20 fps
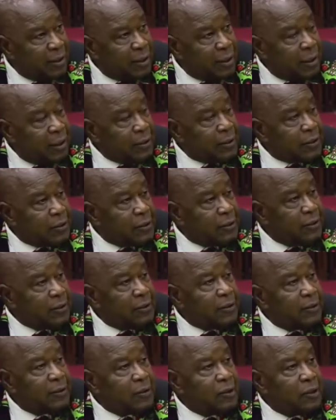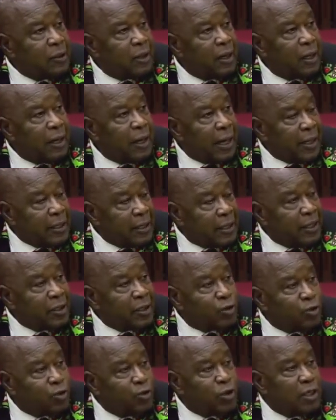And hardly
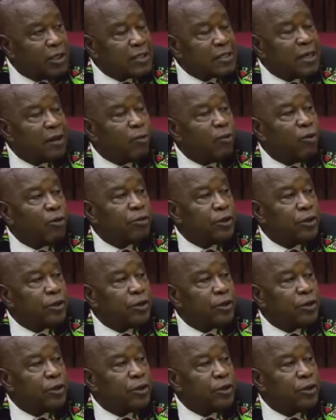2 years ago,